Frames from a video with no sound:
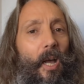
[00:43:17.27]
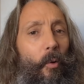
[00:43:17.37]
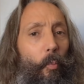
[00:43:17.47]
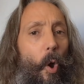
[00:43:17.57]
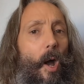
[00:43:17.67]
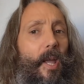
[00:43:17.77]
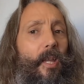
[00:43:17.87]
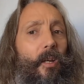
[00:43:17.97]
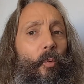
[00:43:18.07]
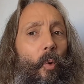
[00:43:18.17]
And
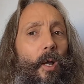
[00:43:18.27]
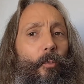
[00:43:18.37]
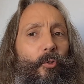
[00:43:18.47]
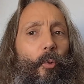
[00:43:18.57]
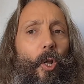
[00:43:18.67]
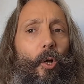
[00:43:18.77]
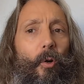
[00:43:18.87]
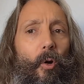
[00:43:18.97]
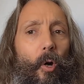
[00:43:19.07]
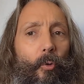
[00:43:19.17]
why? Why would you want
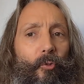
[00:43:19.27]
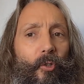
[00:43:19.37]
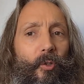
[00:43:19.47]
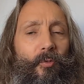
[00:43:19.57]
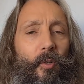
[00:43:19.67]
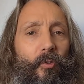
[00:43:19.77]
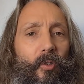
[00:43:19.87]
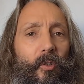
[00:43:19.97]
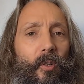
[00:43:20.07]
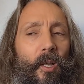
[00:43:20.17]
to alter your
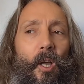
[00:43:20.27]
photo?